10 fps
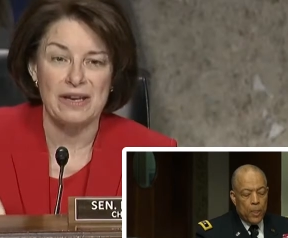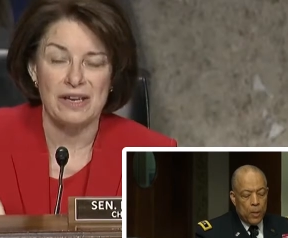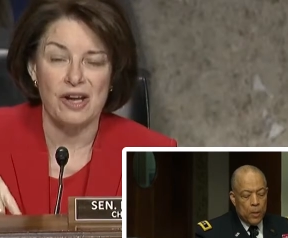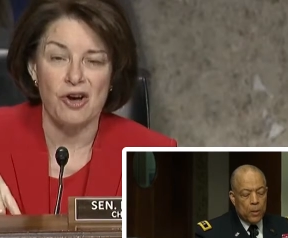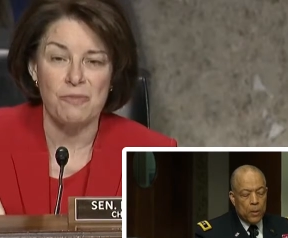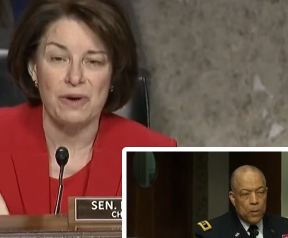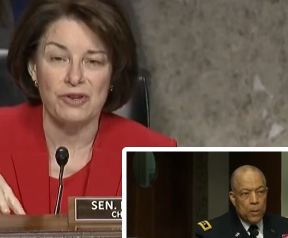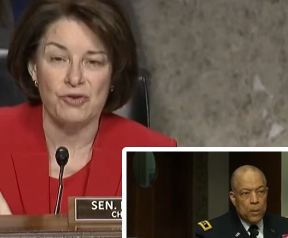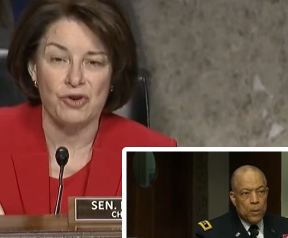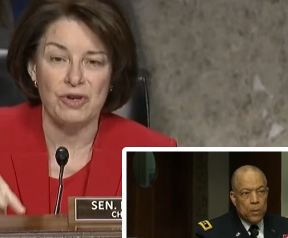Speaker 1: to go, but you
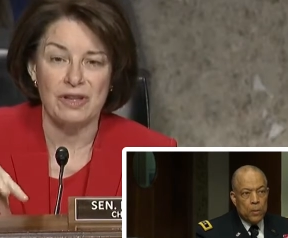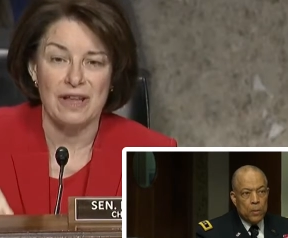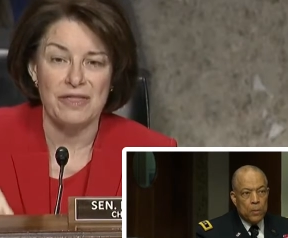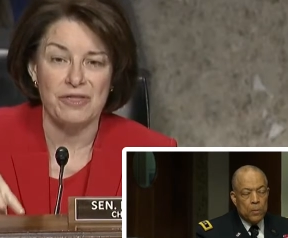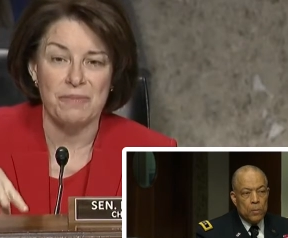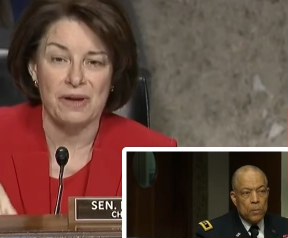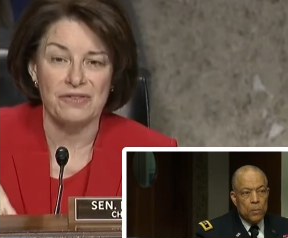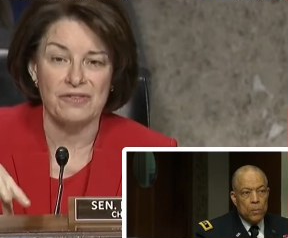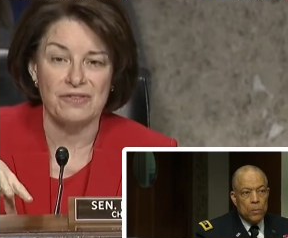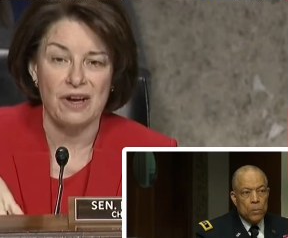couldn't let the
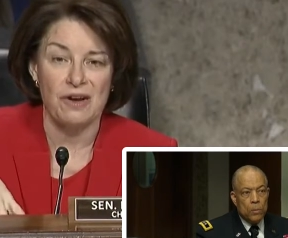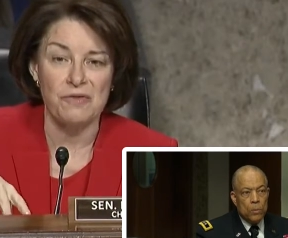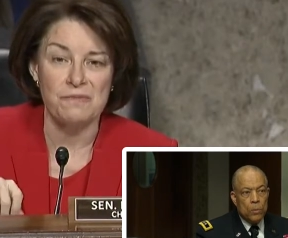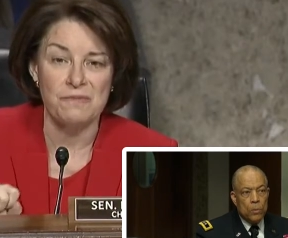buses go?